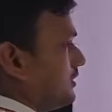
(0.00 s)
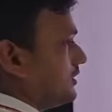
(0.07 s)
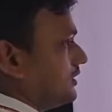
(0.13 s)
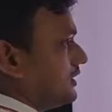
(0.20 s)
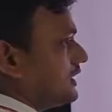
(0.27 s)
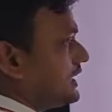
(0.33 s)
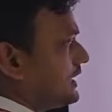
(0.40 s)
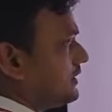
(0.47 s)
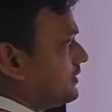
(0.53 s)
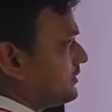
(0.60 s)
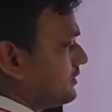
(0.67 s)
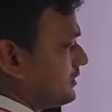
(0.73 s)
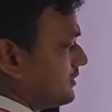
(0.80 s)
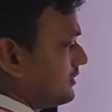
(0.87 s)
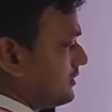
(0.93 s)
and
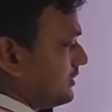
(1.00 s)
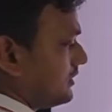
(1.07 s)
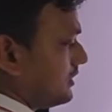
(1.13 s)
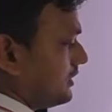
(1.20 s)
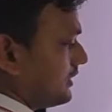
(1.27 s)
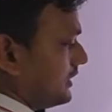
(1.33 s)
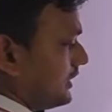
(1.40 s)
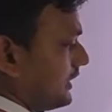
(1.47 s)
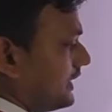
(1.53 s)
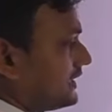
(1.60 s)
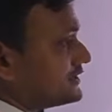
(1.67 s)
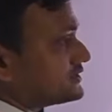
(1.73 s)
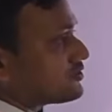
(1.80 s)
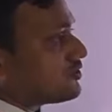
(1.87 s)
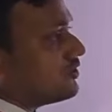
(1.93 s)
n
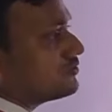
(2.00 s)
is equal to